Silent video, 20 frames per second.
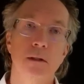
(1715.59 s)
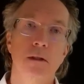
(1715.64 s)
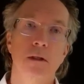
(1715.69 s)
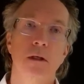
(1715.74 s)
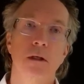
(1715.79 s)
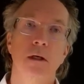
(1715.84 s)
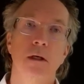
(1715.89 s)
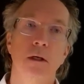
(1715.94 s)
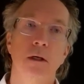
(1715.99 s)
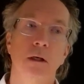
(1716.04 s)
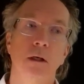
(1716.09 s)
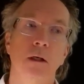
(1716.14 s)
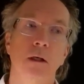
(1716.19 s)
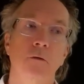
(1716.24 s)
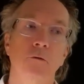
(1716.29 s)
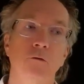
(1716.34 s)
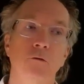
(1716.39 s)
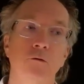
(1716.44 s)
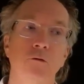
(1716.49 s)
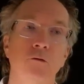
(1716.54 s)
our
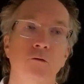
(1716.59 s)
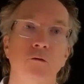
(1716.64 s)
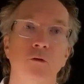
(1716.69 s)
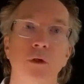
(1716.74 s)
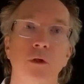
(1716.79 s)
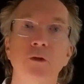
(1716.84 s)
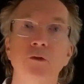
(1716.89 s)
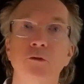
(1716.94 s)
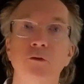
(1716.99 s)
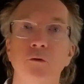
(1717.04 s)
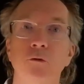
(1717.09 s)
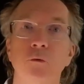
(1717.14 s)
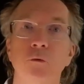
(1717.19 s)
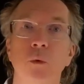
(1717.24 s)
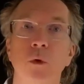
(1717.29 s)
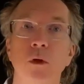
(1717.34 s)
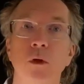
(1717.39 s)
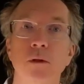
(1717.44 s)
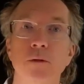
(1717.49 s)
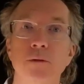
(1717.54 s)
instructions
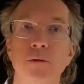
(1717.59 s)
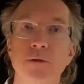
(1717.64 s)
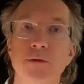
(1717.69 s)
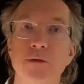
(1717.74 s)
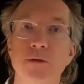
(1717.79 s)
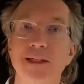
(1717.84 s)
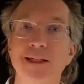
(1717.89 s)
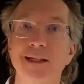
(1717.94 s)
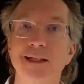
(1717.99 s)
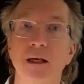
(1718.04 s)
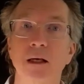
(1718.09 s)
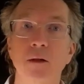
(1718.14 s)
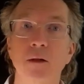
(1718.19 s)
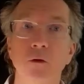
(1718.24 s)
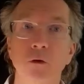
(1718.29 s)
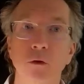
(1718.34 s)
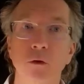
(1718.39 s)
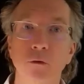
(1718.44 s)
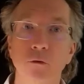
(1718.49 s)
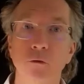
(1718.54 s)
were to see
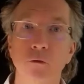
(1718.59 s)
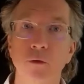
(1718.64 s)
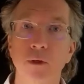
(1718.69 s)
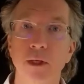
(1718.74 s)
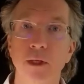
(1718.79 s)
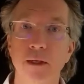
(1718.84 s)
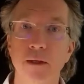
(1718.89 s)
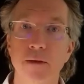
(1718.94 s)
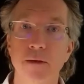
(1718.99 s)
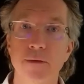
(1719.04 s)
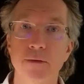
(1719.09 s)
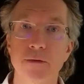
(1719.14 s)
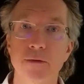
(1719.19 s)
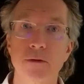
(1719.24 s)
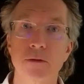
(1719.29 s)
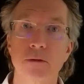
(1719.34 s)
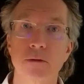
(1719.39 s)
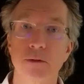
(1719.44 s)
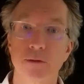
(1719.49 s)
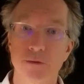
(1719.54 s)
to
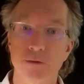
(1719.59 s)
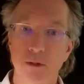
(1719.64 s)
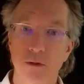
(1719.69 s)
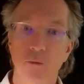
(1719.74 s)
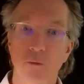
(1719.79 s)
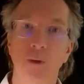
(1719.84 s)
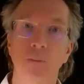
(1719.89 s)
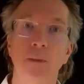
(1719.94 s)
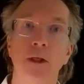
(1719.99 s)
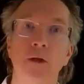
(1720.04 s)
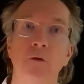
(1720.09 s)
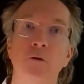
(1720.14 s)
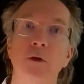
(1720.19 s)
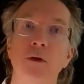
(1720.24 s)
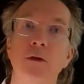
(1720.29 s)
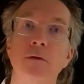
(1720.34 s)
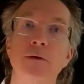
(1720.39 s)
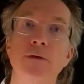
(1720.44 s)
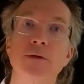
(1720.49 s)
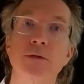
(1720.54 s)
see women as
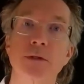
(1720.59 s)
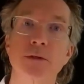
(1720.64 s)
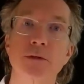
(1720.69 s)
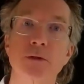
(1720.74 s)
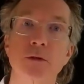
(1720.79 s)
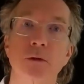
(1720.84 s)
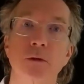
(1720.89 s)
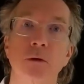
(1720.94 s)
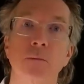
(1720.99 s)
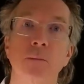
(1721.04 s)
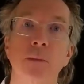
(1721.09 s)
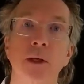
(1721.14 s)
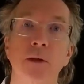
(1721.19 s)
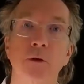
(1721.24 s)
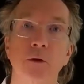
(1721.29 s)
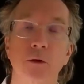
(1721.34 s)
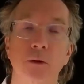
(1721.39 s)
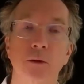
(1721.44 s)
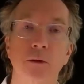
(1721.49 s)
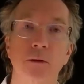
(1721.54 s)
either a sister or
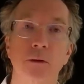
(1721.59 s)
mother.